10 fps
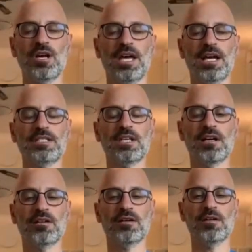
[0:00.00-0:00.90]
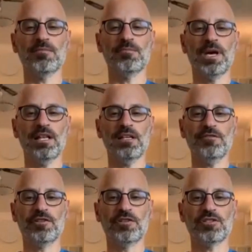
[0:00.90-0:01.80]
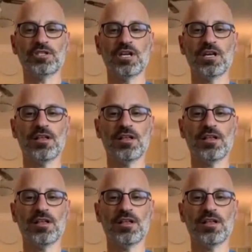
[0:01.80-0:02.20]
Exhale, belly first,